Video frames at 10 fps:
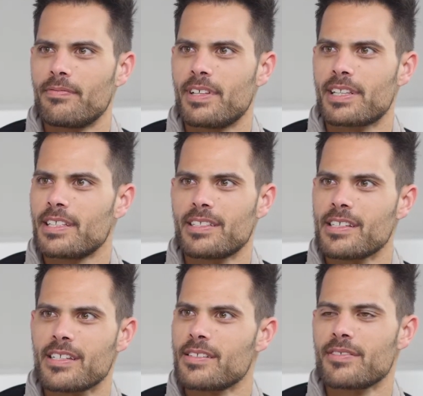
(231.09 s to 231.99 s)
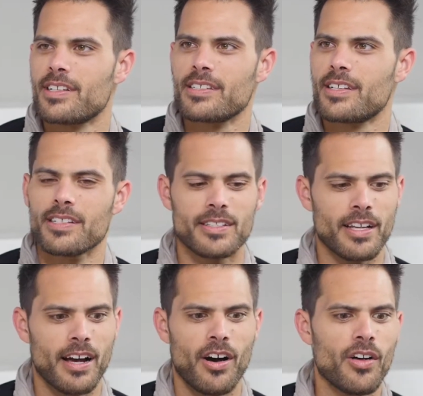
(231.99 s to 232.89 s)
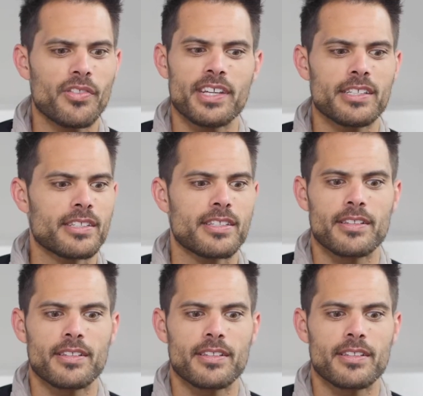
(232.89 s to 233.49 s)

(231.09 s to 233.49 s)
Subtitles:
This just does all this